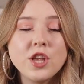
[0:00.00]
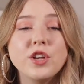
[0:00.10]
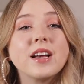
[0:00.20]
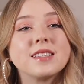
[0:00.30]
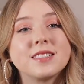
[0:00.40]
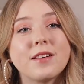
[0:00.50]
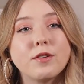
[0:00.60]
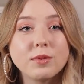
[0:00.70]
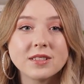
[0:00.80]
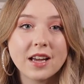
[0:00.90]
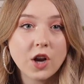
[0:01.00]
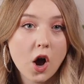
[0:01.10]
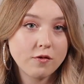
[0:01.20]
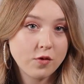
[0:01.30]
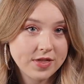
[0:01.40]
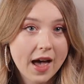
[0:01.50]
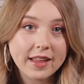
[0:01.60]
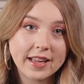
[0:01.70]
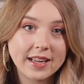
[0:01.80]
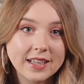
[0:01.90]
You get 7% off with
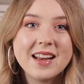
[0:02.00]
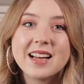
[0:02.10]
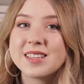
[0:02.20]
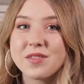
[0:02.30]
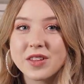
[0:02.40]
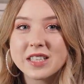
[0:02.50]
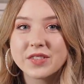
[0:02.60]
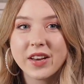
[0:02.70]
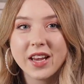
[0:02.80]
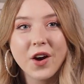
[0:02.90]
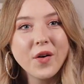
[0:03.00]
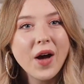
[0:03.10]
that link. And that's it for this video.